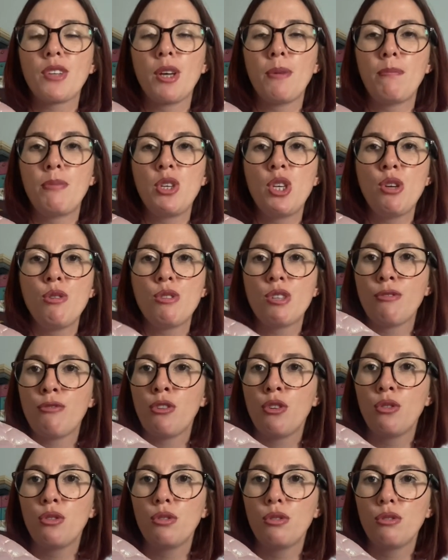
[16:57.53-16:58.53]

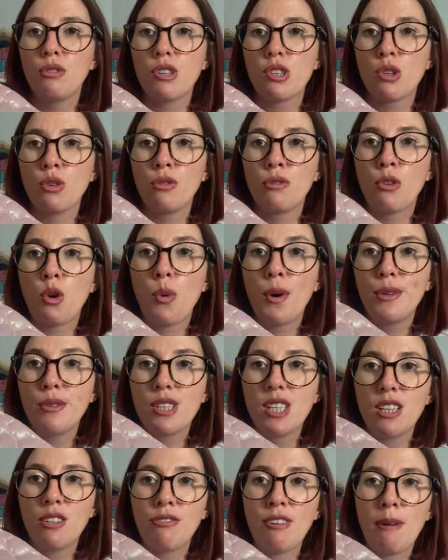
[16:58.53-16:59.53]
beautiful sort of
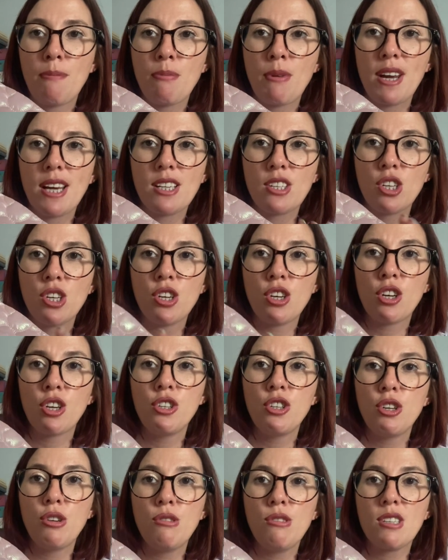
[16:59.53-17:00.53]
quilted fabrics that you
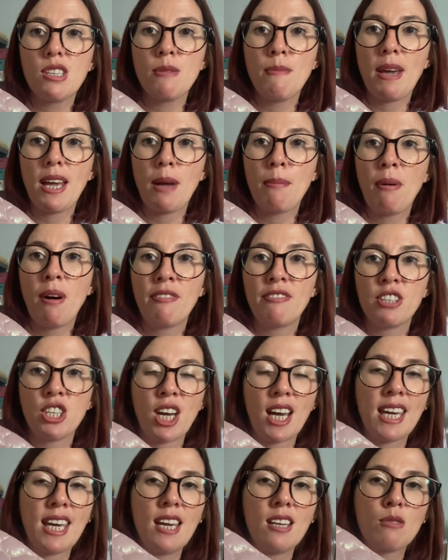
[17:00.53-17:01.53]
can use to make a puffer
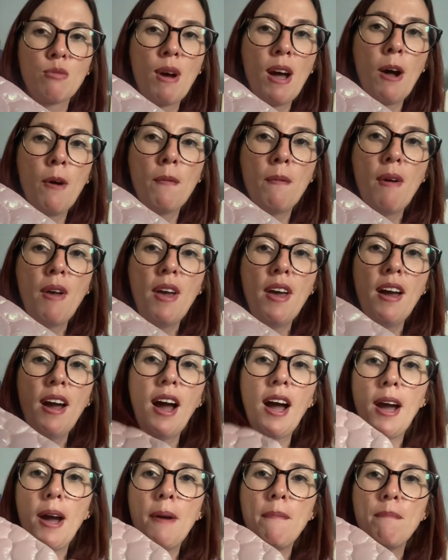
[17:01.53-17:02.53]
jacket as well.
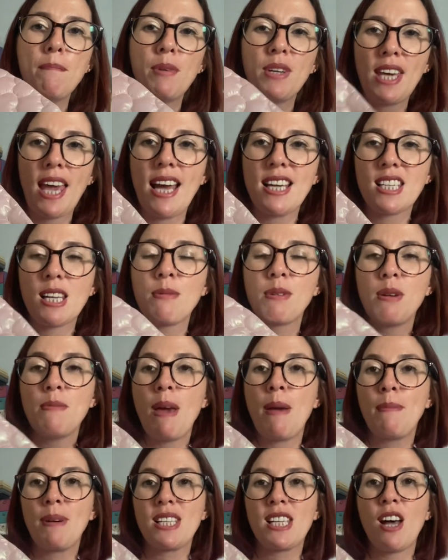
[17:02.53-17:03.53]
But yes, I'm going to
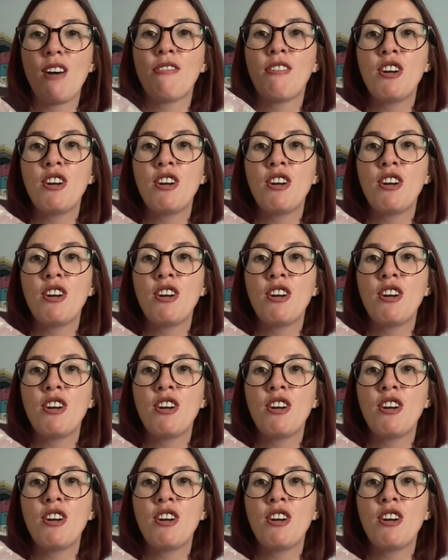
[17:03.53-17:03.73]
make myself